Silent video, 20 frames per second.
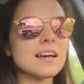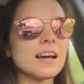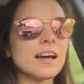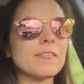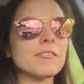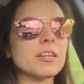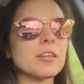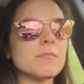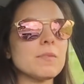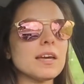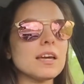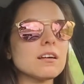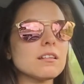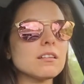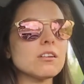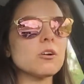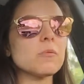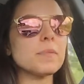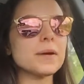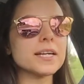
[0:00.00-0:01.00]
I'm gonna make a
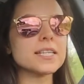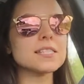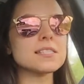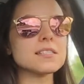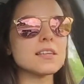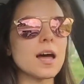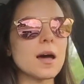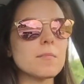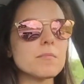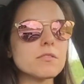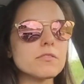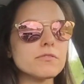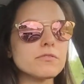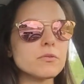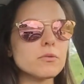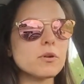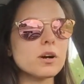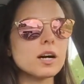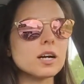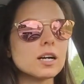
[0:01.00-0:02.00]
little pit stop
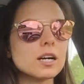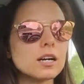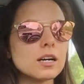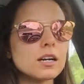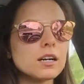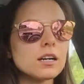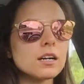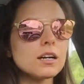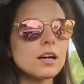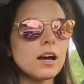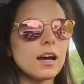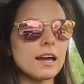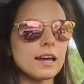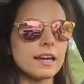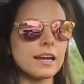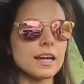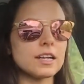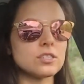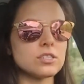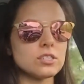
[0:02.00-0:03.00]
before I
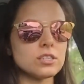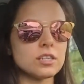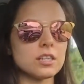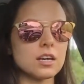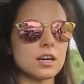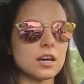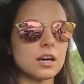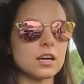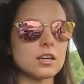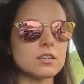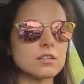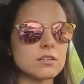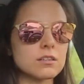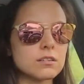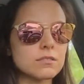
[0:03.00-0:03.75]
get to the